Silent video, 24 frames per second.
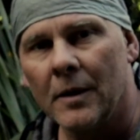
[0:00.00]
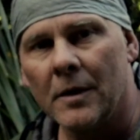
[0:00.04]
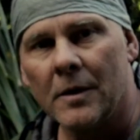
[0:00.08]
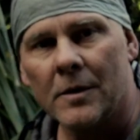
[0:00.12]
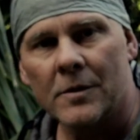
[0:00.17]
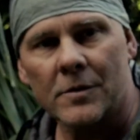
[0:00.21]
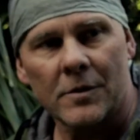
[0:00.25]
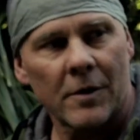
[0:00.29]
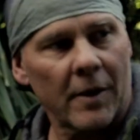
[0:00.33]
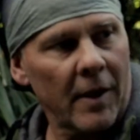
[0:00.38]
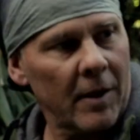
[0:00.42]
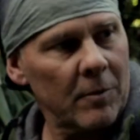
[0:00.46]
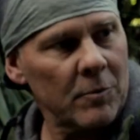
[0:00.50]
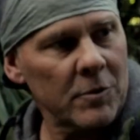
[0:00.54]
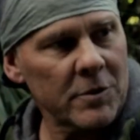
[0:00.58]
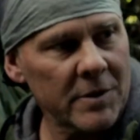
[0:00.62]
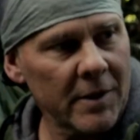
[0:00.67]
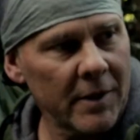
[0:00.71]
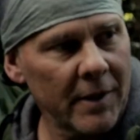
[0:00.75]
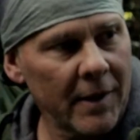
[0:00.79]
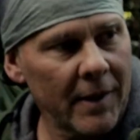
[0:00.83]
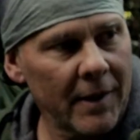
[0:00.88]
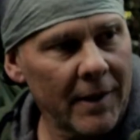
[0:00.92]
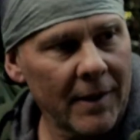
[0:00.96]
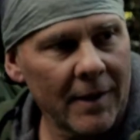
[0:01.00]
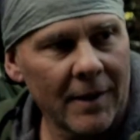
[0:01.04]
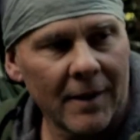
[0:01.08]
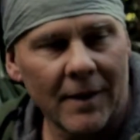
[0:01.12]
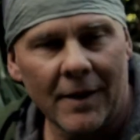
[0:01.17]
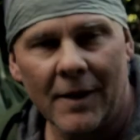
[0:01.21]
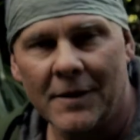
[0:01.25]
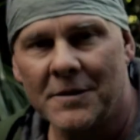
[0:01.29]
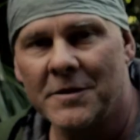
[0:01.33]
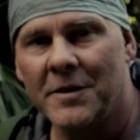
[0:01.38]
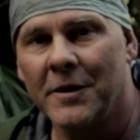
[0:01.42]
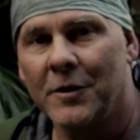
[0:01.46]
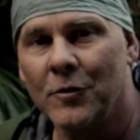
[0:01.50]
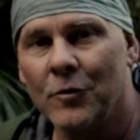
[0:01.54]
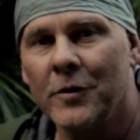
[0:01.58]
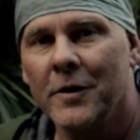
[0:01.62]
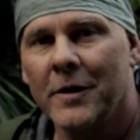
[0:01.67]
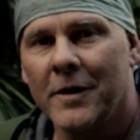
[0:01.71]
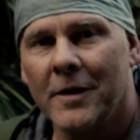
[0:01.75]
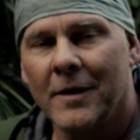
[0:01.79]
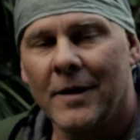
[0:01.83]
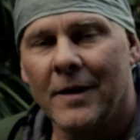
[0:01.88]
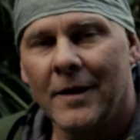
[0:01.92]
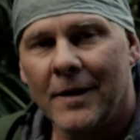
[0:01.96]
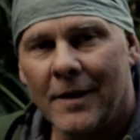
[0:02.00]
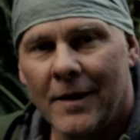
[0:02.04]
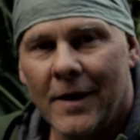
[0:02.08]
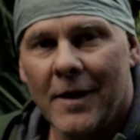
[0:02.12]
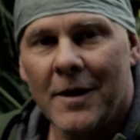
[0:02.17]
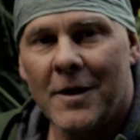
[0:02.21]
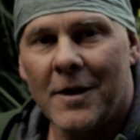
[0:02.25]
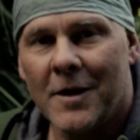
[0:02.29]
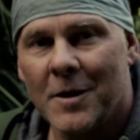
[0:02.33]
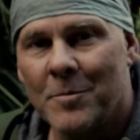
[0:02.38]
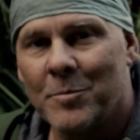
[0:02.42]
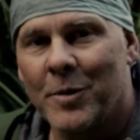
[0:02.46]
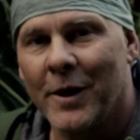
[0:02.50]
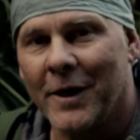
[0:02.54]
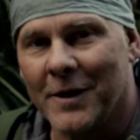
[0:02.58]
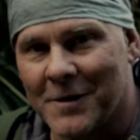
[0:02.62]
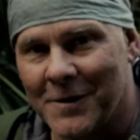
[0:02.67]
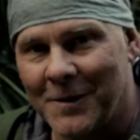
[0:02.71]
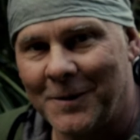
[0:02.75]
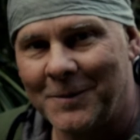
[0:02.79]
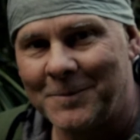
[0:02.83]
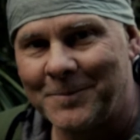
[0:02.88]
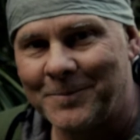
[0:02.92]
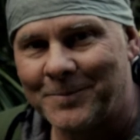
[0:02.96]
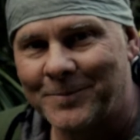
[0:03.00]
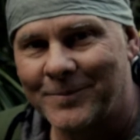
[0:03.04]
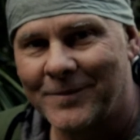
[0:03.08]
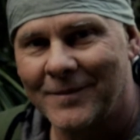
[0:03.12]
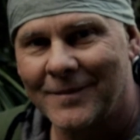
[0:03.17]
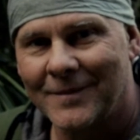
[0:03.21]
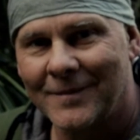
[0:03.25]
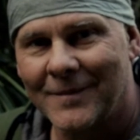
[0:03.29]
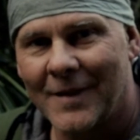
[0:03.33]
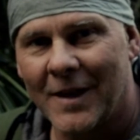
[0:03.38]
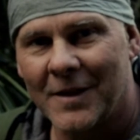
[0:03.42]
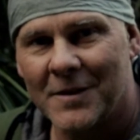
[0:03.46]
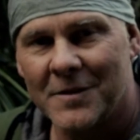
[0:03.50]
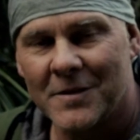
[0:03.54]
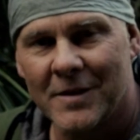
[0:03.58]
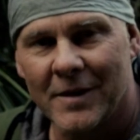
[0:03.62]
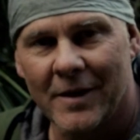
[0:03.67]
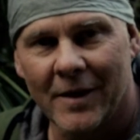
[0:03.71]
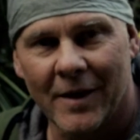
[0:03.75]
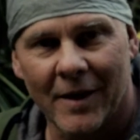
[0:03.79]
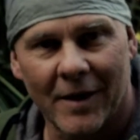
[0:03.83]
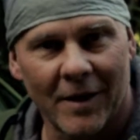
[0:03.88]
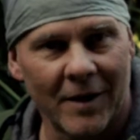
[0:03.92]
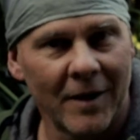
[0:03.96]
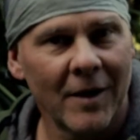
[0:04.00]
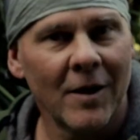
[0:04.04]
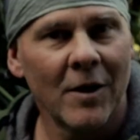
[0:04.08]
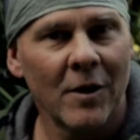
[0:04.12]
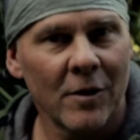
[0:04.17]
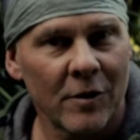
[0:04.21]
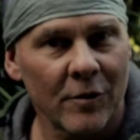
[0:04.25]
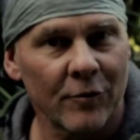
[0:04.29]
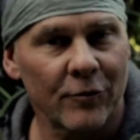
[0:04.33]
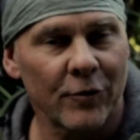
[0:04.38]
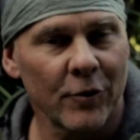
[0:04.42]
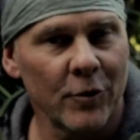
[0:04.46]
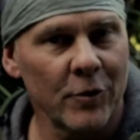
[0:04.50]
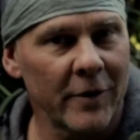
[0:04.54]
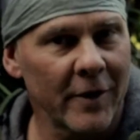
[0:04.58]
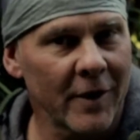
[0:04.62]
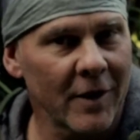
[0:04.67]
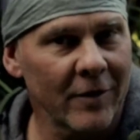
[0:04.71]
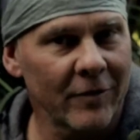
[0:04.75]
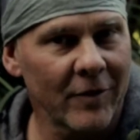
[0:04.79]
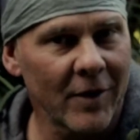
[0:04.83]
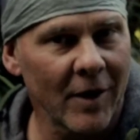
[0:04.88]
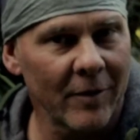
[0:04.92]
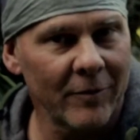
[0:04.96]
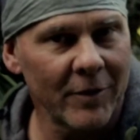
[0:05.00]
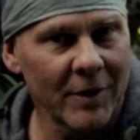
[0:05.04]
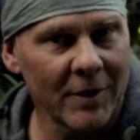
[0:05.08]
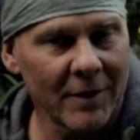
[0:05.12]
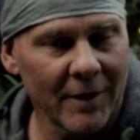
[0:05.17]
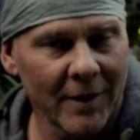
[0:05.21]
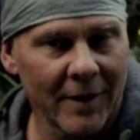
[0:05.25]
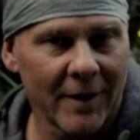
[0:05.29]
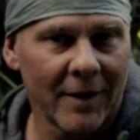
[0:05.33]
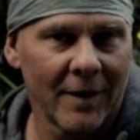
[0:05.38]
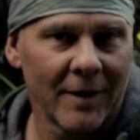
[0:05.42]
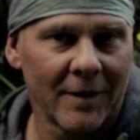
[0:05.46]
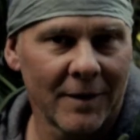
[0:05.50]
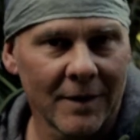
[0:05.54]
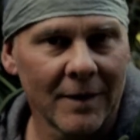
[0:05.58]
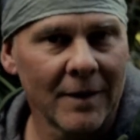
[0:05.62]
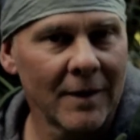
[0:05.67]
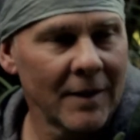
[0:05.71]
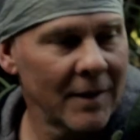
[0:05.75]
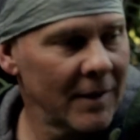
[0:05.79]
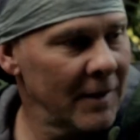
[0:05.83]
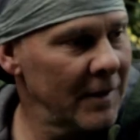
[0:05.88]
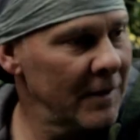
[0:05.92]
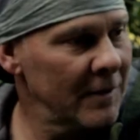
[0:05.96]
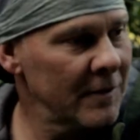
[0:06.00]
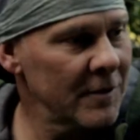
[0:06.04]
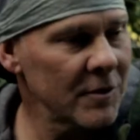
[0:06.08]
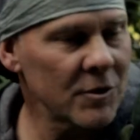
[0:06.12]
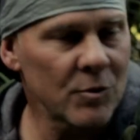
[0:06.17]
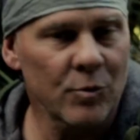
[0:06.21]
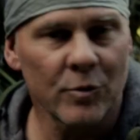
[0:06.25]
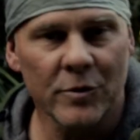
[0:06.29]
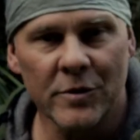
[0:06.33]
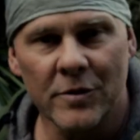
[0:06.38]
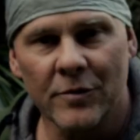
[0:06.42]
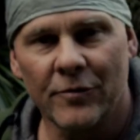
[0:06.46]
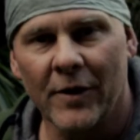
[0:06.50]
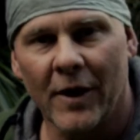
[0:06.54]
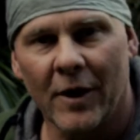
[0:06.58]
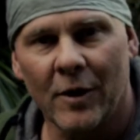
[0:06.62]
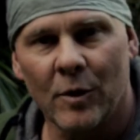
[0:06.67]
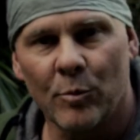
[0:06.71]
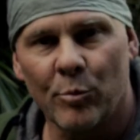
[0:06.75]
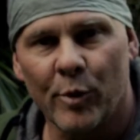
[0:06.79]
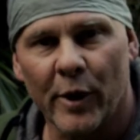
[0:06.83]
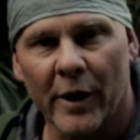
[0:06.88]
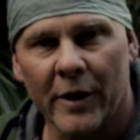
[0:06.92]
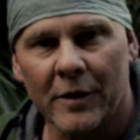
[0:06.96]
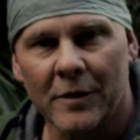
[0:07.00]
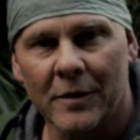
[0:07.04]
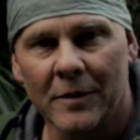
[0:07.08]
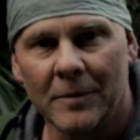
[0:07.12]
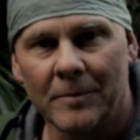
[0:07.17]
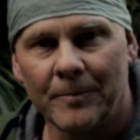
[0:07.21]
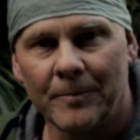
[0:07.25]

So that was that's it on the kiekie plant. That's the fruit that I've covered, and this was the flower bract.